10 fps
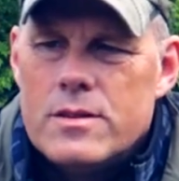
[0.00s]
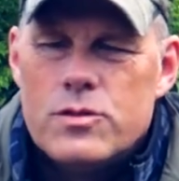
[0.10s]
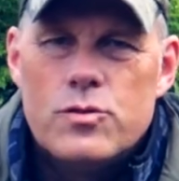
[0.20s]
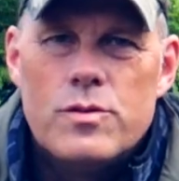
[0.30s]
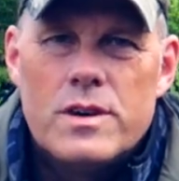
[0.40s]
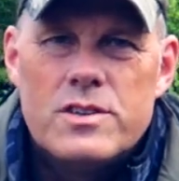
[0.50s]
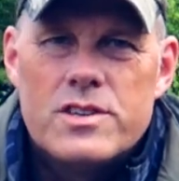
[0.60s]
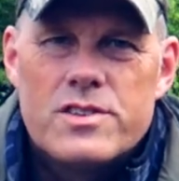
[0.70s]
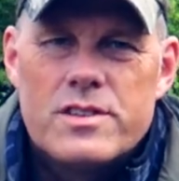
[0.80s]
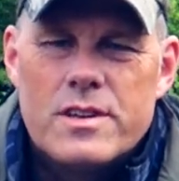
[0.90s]
To
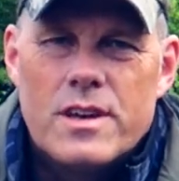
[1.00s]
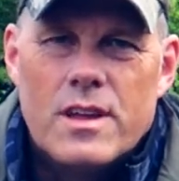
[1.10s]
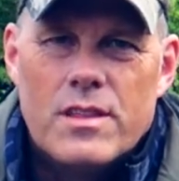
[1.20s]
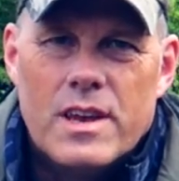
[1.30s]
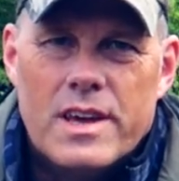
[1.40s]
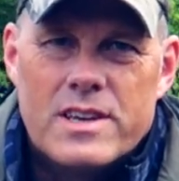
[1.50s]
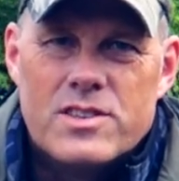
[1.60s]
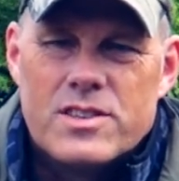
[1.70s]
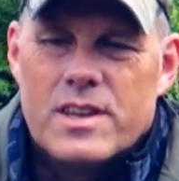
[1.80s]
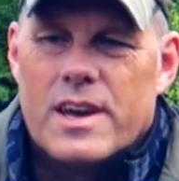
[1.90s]
adjust the
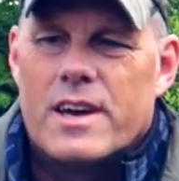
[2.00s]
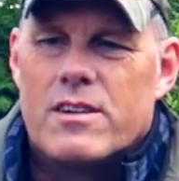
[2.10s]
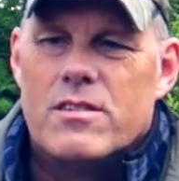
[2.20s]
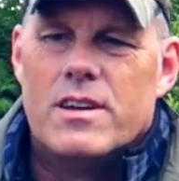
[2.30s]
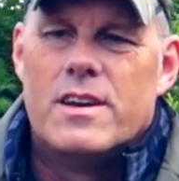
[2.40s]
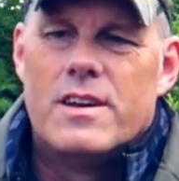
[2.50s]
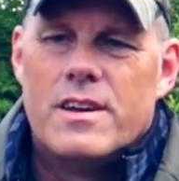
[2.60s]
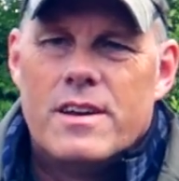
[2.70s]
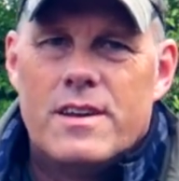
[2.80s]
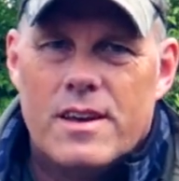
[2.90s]
leg's angle
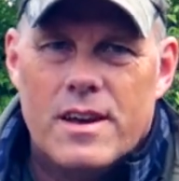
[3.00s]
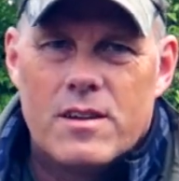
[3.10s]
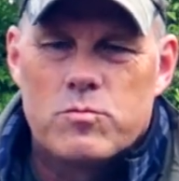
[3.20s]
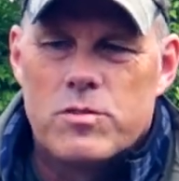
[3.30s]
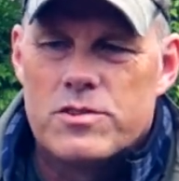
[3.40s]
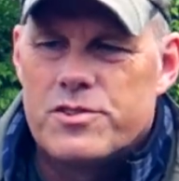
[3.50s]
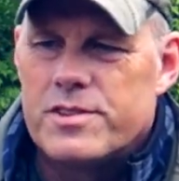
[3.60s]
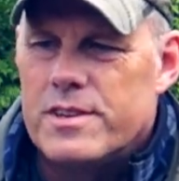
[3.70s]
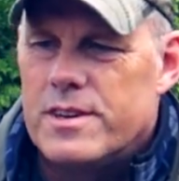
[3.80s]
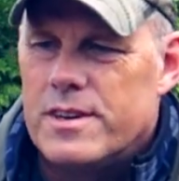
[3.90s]
outwards
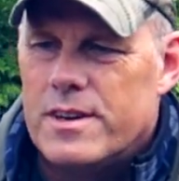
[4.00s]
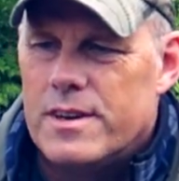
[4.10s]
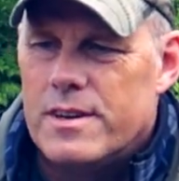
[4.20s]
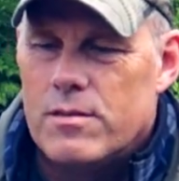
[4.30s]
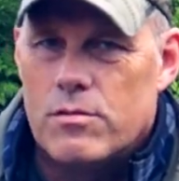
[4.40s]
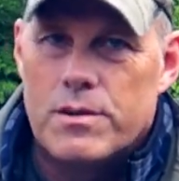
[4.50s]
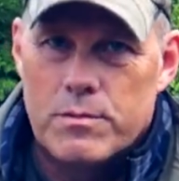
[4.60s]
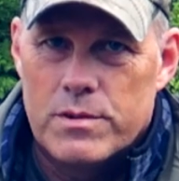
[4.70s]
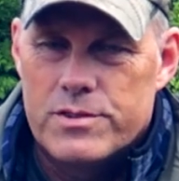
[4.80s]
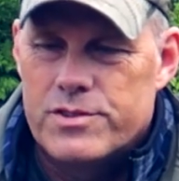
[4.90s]
or
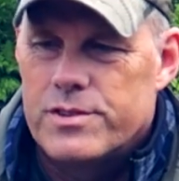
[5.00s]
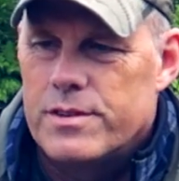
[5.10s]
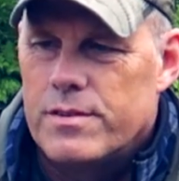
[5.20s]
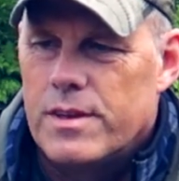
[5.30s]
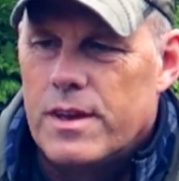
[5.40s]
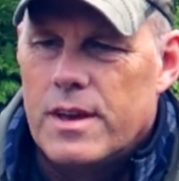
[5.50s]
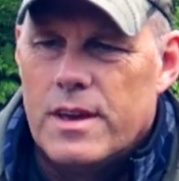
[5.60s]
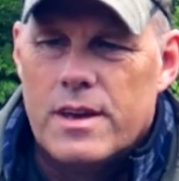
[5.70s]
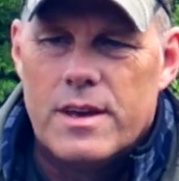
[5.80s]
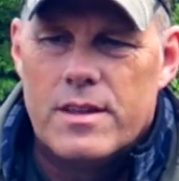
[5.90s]
inwards,
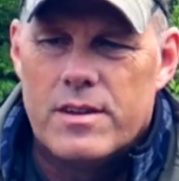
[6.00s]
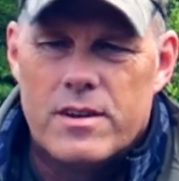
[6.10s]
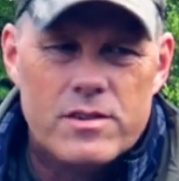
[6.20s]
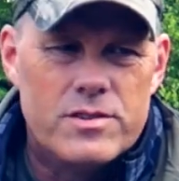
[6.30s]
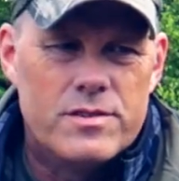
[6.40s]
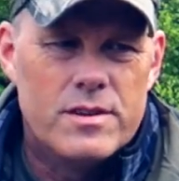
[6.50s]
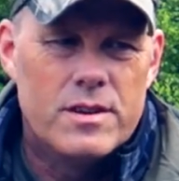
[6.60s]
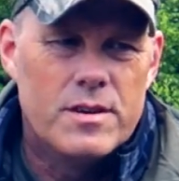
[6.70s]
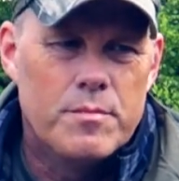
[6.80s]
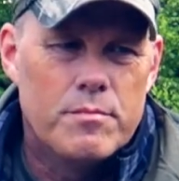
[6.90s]
there are
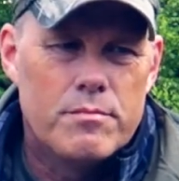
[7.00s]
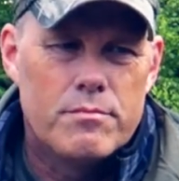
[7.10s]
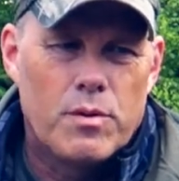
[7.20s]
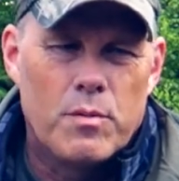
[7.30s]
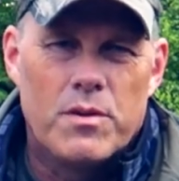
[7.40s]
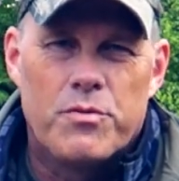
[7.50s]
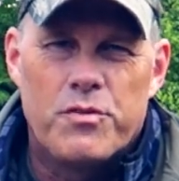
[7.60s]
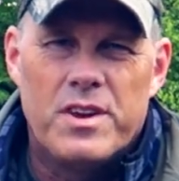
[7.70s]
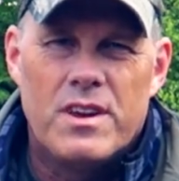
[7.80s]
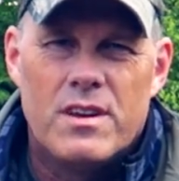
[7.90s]
probably
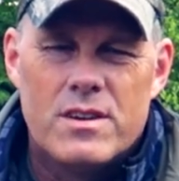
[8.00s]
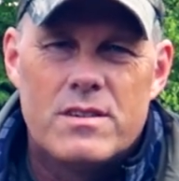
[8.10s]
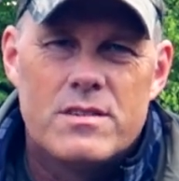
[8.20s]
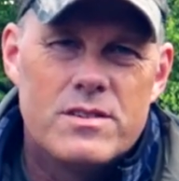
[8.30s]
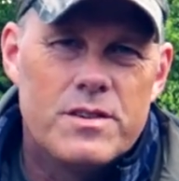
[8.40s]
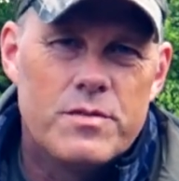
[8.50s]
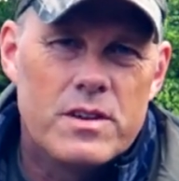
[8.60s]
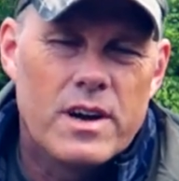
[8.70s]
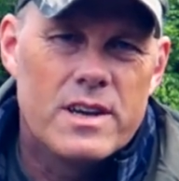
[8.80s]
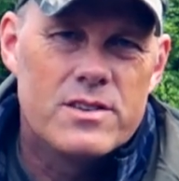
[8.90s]
3
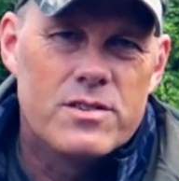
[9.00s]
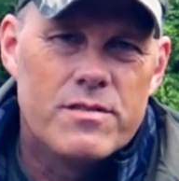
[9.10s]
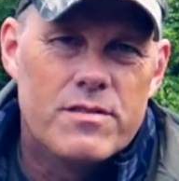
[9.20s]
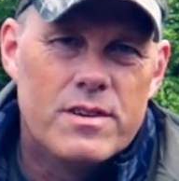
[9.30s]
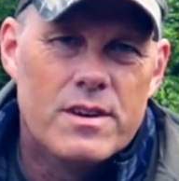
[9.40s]
different kinds of